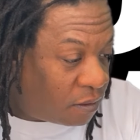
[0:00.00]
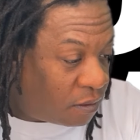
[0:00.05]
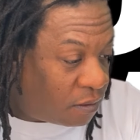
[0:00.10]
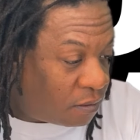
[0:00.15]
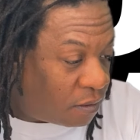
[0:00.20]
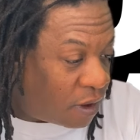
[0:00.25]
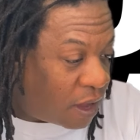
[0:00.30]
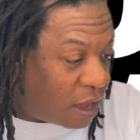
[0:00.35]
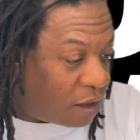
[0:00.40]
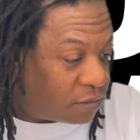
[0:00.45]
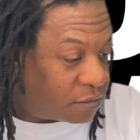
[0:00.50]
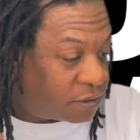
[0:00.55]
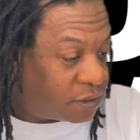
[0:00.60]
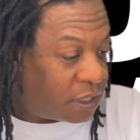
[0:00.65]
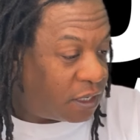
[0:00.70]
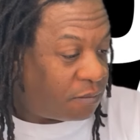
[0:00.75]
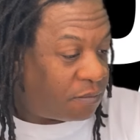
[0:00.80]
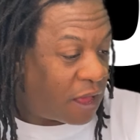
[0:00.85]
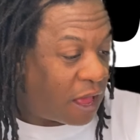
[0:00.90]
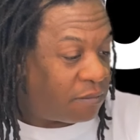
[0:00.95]
Well, I don't see
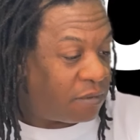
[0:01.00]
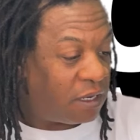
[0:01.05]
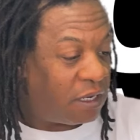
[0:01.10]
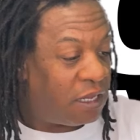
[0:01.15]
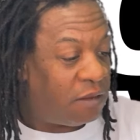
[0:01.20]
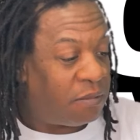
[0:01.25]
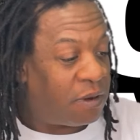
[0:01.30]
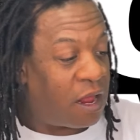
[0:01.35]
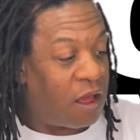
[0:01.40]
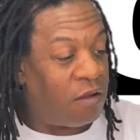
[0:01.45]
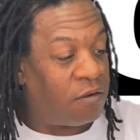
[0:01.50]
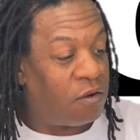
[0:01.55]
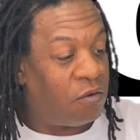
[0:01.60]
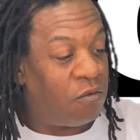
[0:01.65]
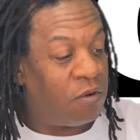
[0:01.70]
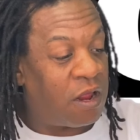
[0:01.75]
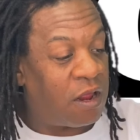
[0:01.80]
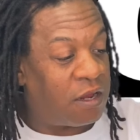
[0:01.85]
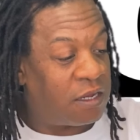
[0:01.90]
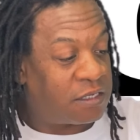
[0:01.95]
it, Bobby Lee, but I don't know who
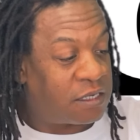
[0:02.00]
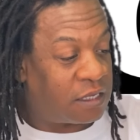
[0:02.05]
that is.